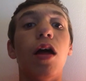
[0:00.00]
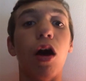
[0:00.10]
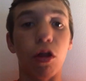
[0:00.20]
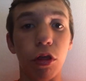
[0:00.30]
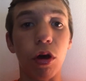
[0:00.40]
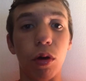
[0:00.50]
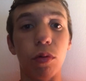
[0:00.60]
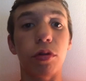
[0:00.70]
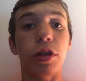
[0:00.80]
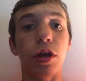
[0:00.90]

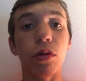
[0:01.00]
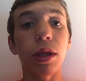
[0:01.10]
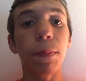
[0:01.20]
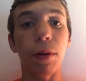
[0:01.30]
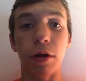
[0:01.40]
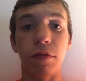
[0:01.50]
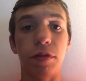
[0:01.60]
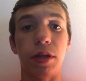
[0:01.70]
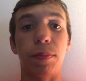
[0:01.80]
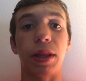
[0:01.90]
Although the only part of
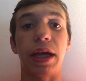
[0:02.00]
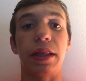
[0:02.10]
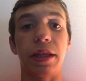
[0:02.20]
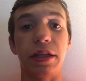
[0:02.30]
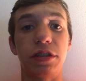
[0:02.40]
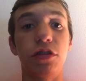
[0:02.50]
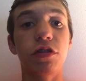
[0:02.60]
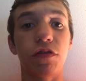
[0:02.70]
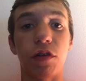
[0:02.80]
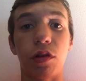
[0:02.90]
the plant that is
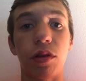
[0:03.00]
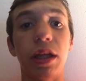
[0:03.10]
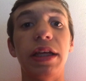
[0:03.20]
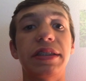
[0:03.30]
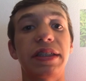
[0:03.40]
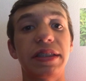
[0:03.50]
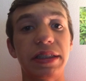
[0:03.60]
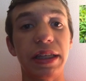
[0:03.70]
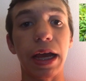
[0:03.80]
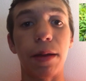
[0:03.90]
useful is the
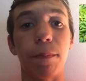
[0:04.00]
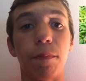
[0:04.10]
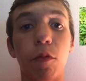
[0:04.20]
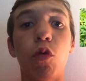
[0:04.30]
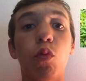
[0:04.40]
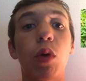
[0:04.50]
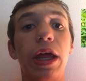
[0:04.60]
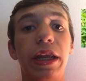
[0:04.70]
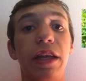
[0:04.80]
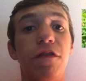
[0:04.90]
stem,
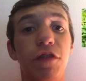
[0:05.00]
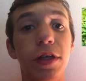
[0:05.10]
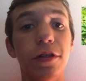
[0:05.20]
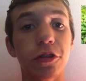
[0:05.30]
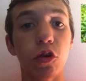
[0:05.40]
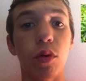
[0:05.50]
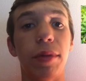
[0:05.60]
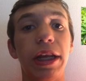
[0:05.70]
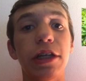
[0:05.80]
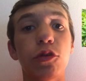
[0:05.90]
when infused or
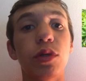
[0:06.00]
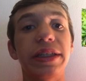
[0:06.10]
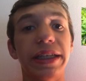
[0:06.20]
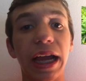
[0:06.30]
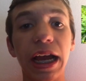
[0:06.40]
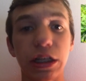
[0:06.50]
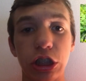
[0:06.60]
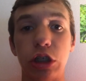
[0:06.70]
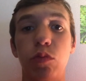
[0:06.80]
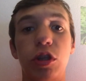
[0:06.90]
made into a
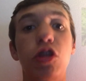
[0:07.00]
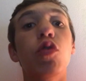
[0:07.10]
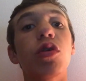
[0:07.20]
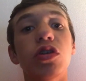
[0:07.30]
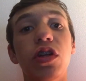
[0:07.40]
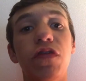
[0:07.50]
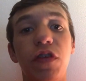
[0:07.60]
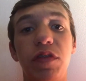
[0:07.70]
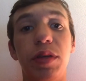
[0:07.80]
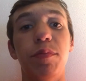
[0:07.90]
decoction with
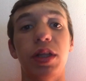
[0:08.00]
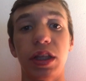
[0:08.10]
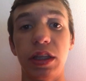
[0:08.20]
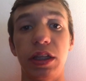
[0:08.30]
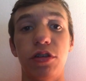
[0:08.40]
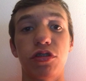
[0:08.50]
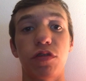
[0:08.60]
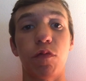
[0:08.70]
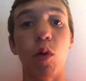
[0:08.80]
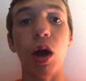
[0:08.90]
250 milliliters
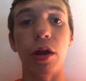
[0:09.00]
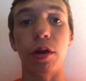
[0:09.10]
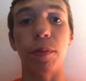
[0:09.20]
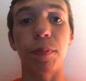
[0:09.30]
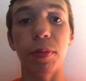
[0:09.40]
of water.